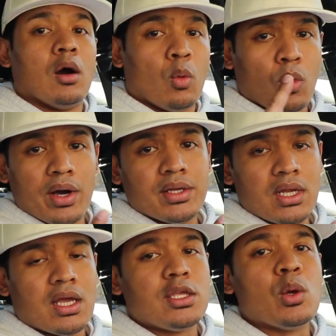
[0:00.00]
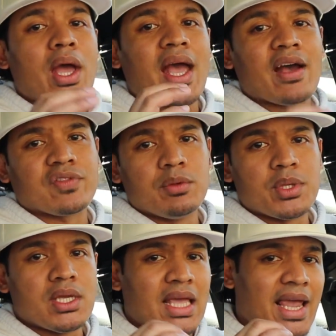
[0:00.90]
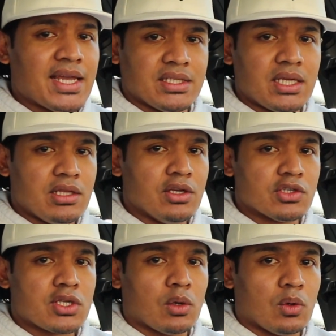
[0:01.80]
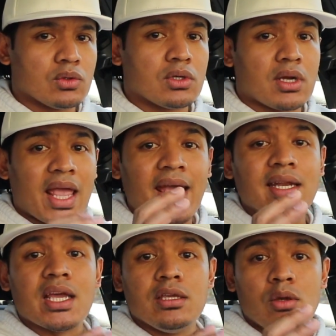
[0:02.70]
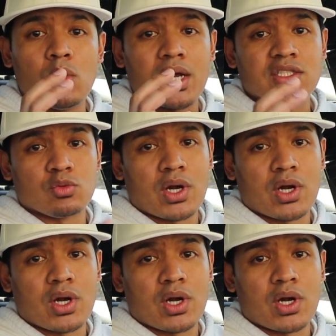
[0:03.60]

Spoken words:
1, you have to be 18 years or older and a US